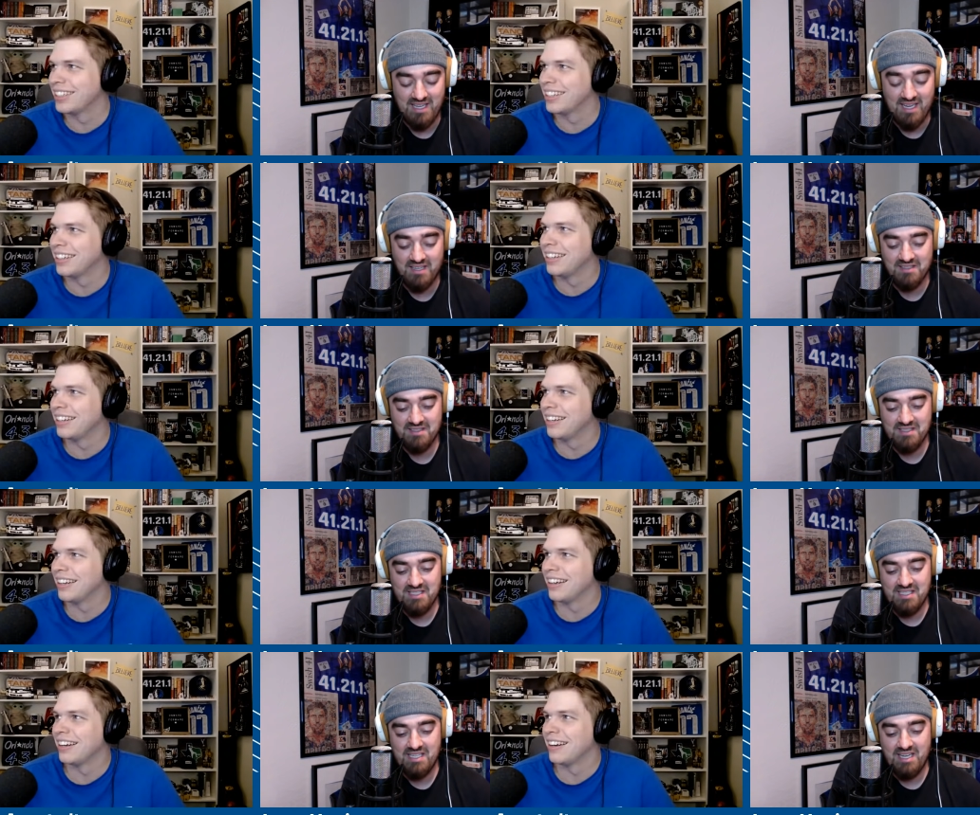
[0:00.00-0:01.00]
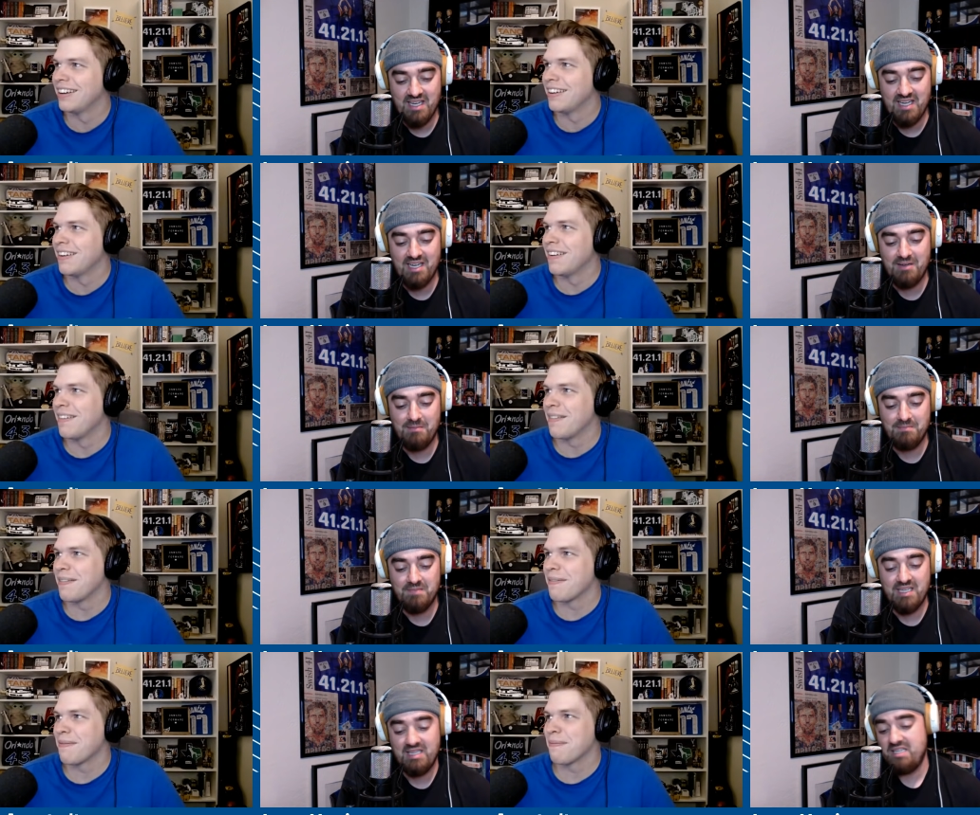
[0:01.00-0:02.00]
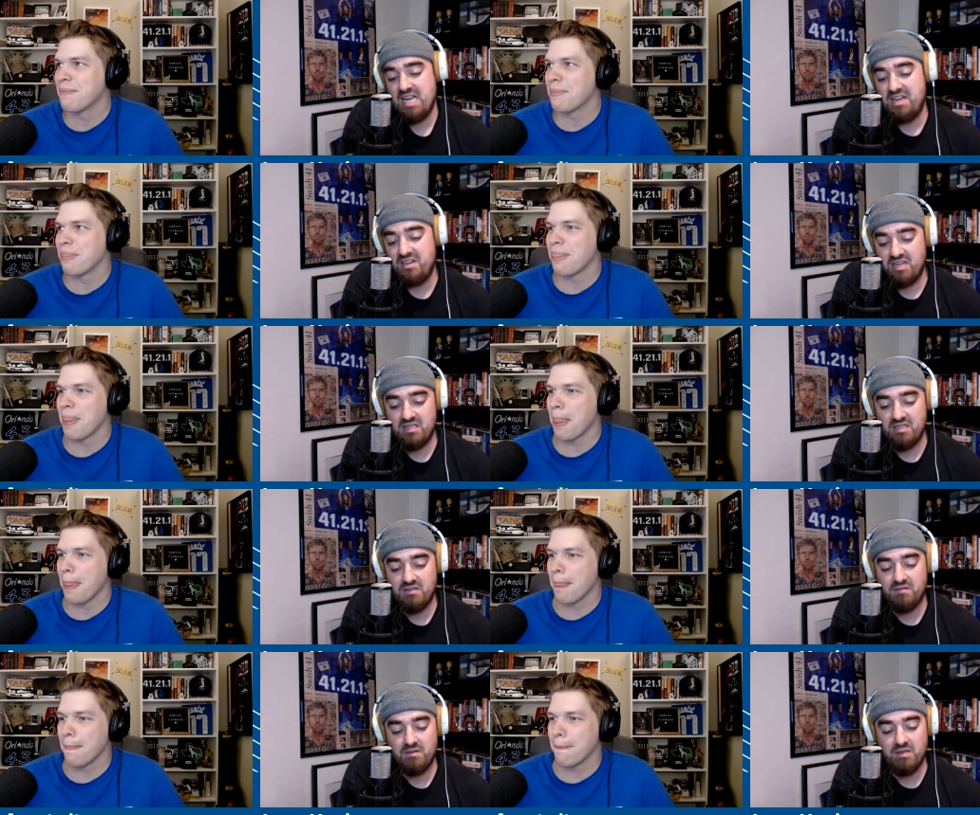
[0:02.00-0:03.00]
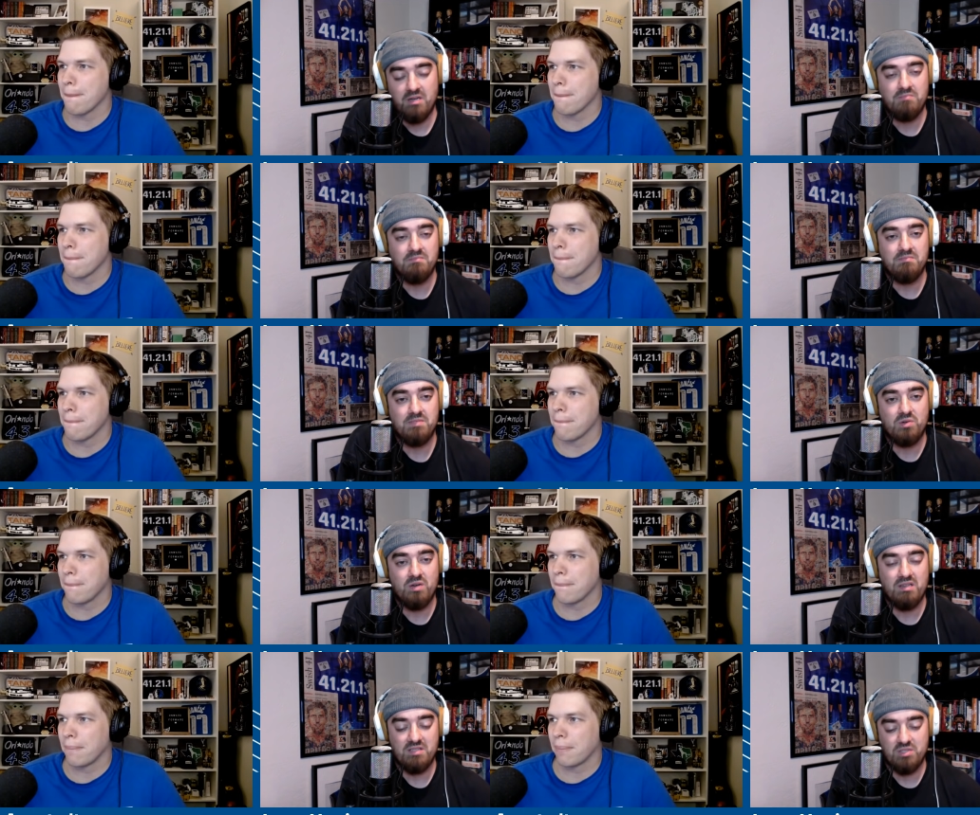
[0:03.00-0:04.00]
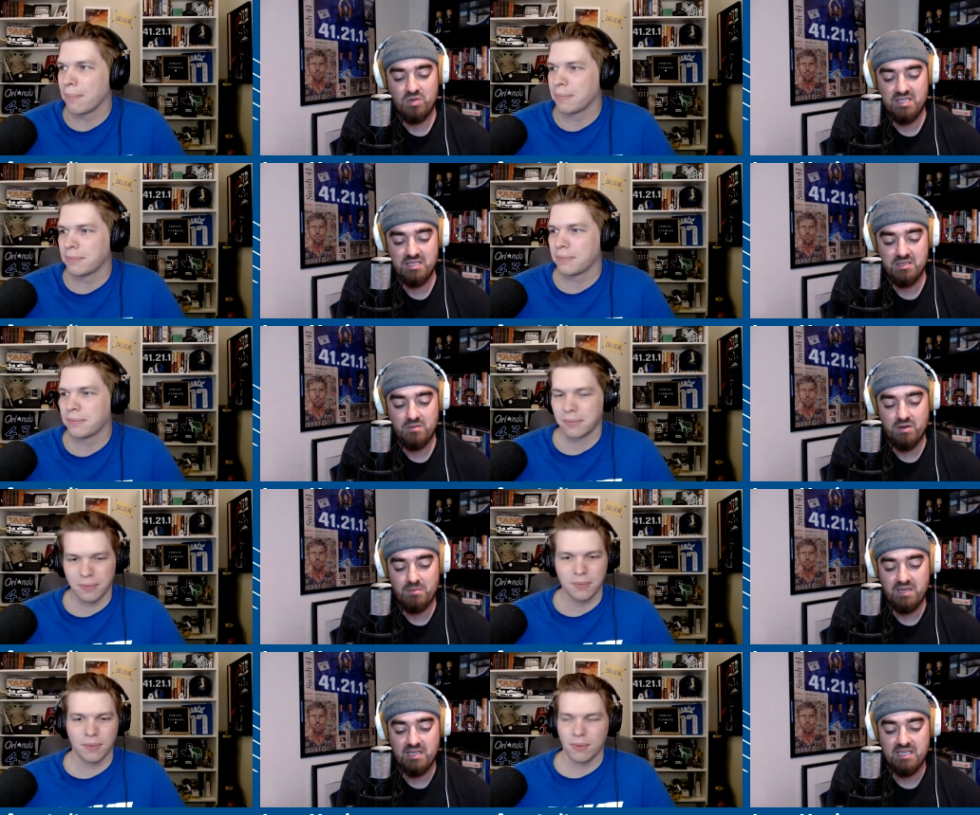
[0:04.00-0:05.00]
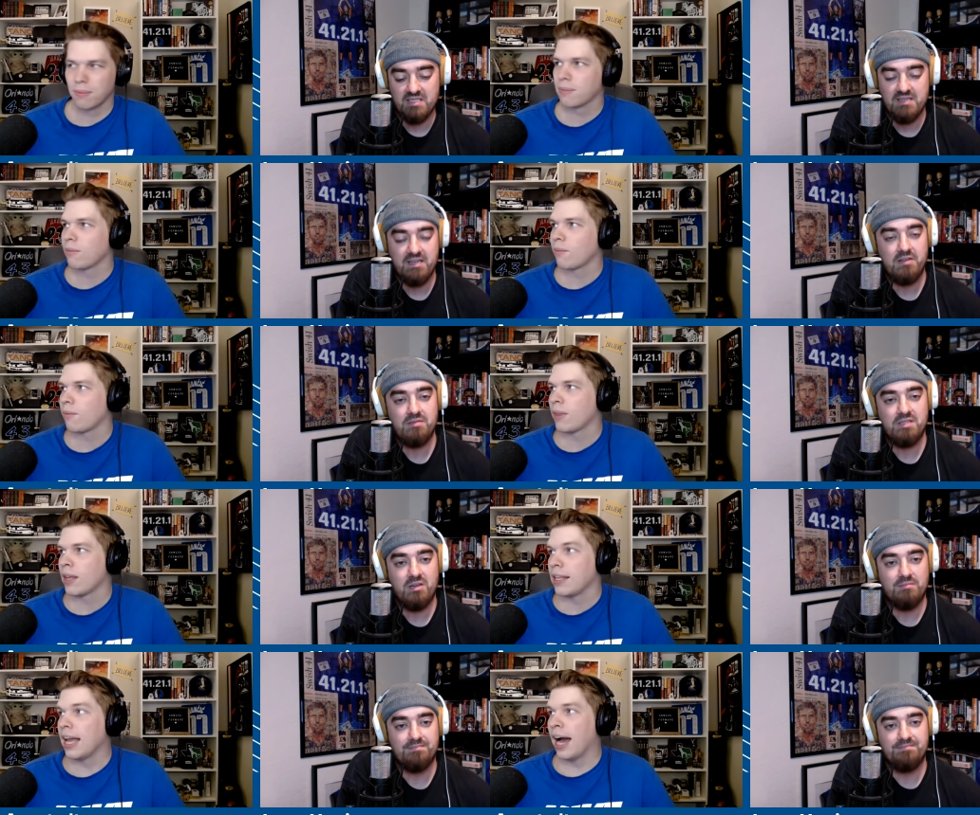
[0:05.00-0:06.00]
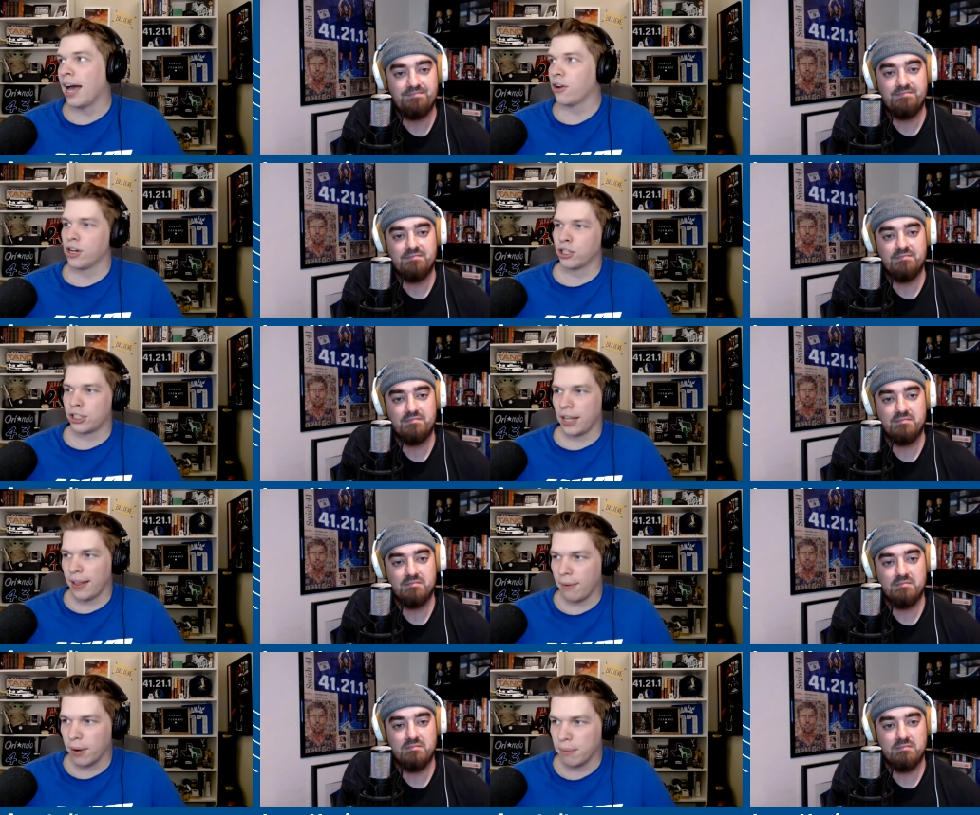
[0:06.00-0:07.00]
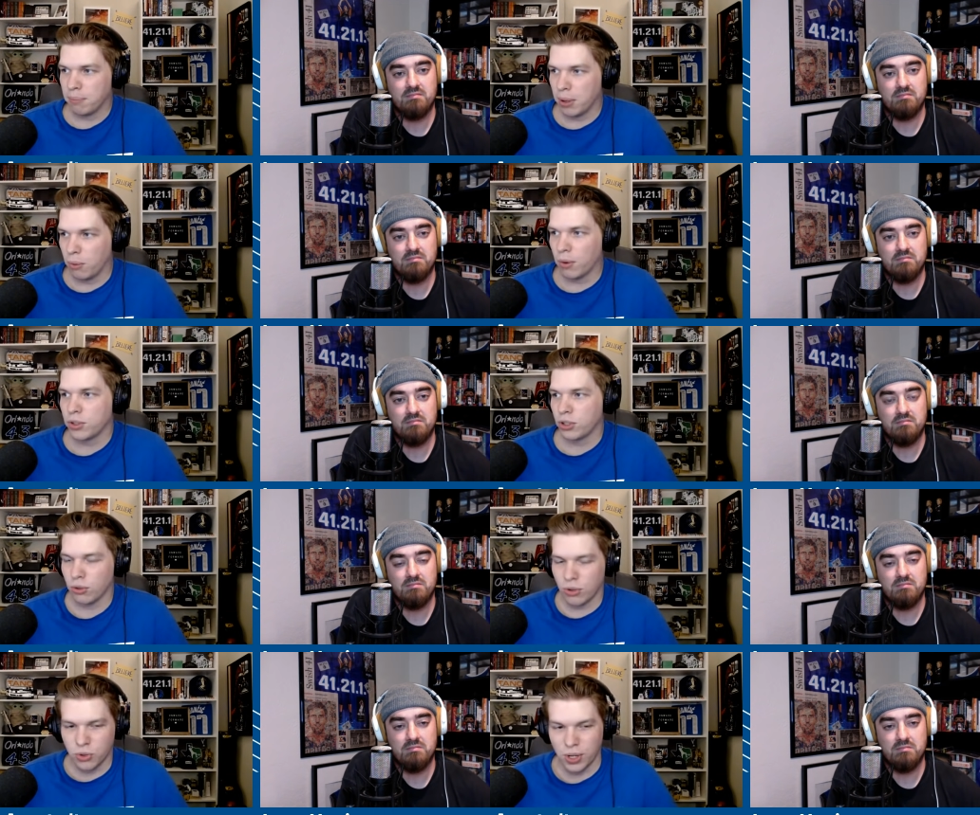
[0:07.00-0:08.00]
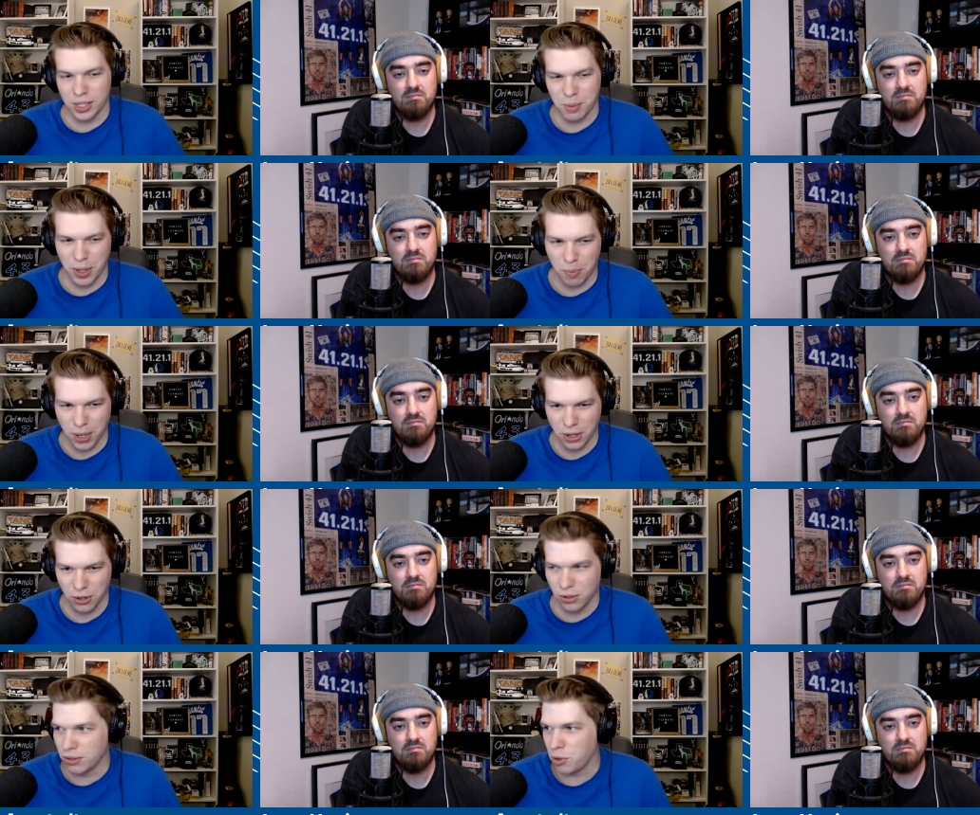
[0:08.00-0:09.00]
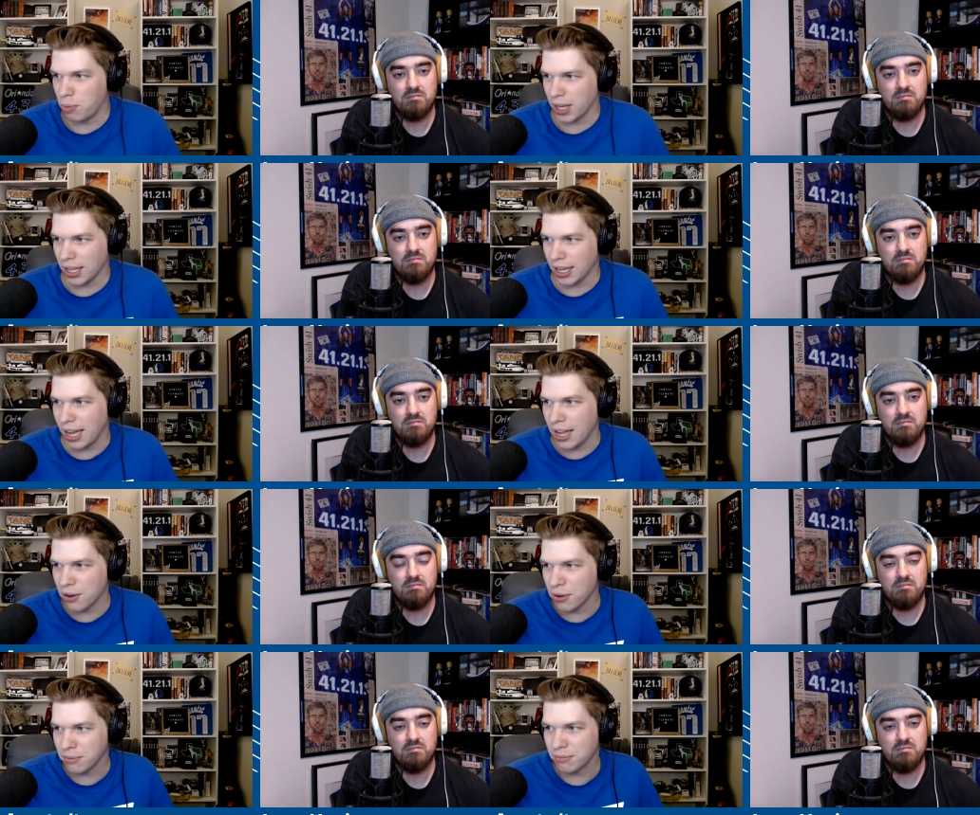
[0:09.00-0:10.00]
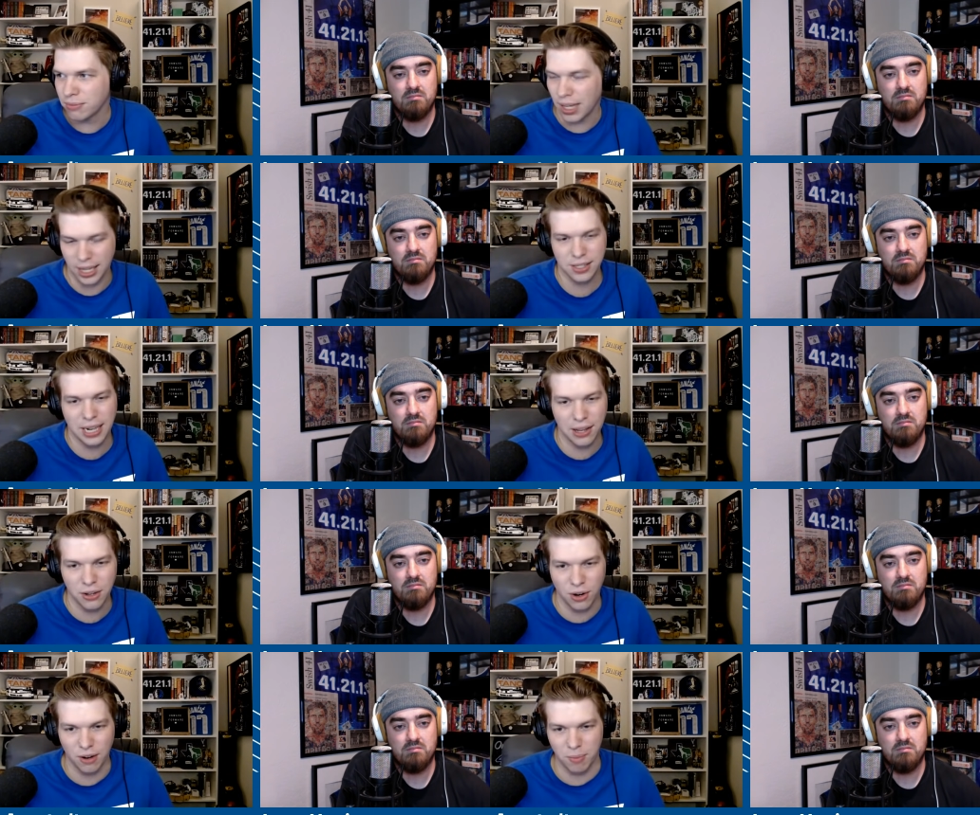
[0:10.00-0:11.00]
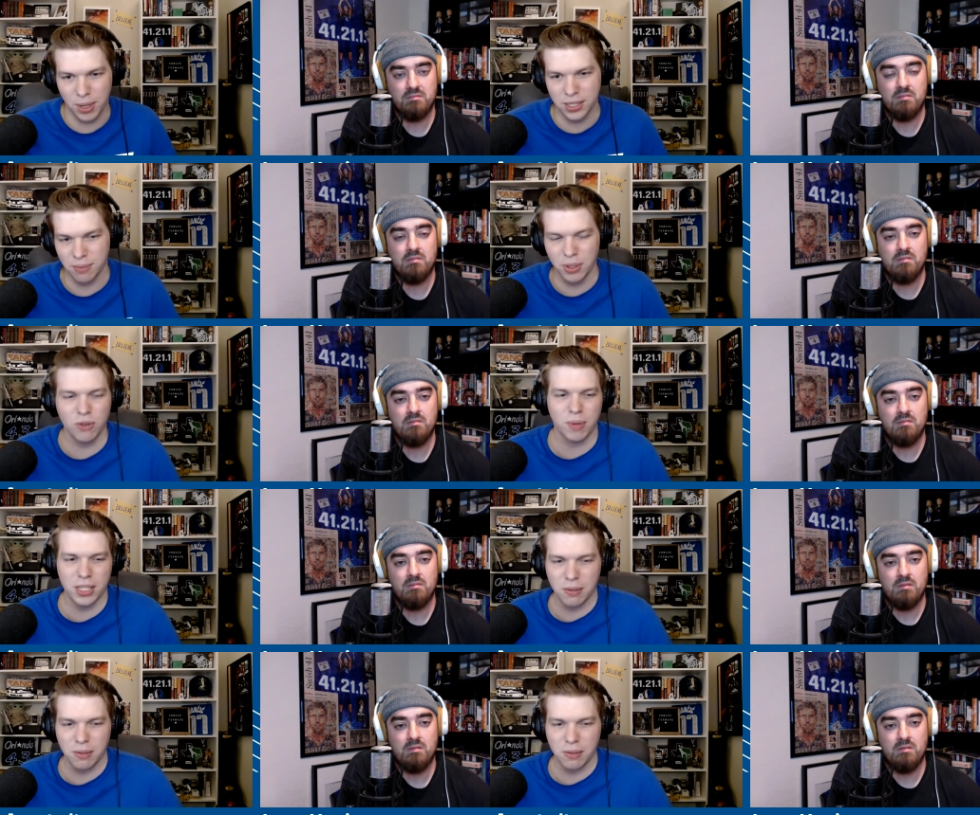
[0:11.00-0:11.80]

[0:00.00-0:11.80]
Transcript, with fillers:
Speaker 1: Dang. Um, and then yeah, you get the you know 20 26 overall pick in that scenario. So yeah,
Speaker 2: I don't understand that one. But what would you do with the 26 pick? You pick you would pick uh, Ao. I guess now you don't have Brunson, but you have Monte